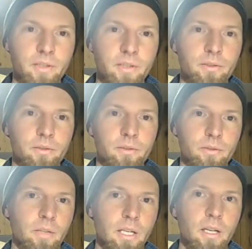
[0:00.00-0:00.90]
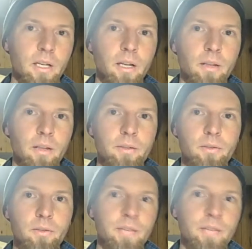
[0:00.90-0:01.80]
This
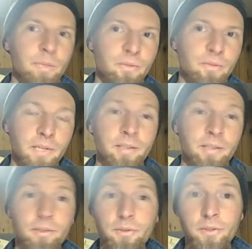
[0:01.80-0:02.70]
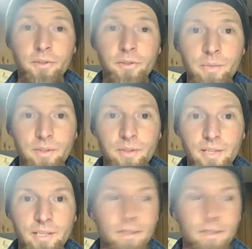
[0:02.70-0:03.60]
is our time to fight. This is our time to
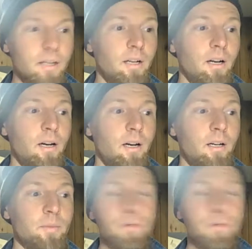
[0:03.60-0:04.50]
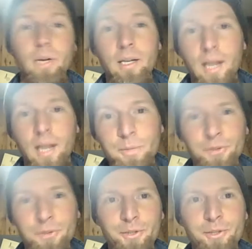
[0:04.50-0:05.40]
lead. So I'm just
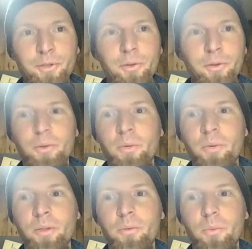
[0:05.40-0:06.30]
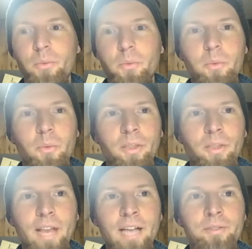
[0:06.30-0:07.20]
going to conclude with
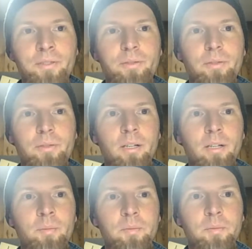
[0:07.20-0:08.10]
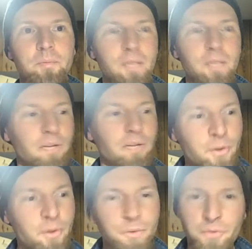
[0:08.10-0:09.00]
that, covering
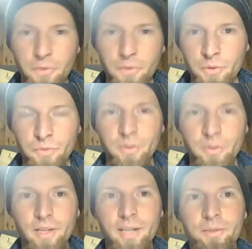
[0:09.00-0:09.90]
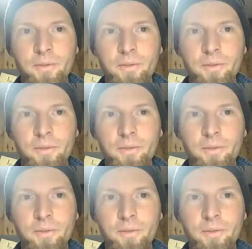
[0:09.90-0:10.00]
those three lies.